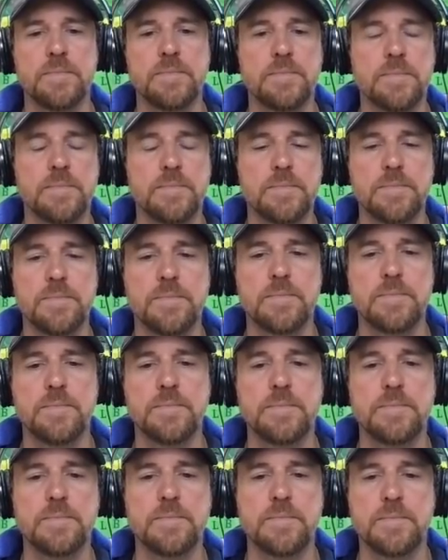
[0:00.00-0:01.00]

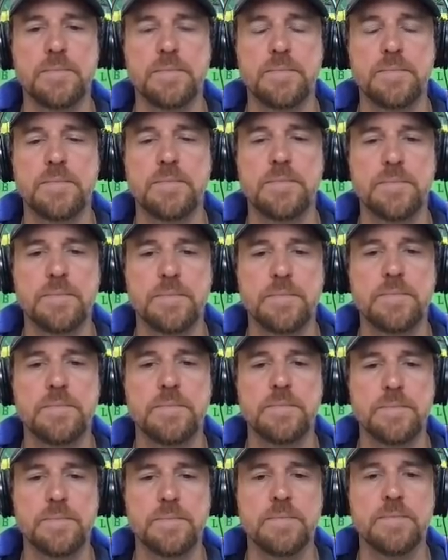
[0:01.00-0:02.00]

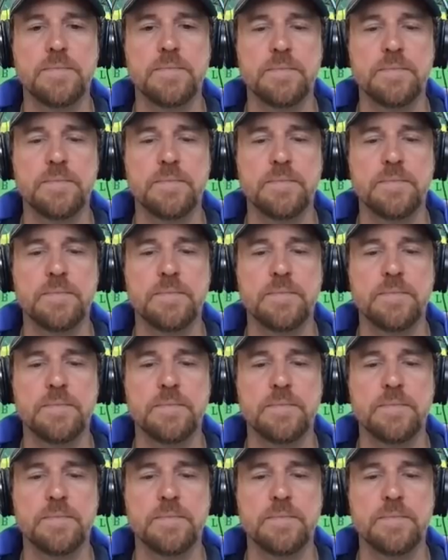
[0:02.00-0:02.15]
(not speaking)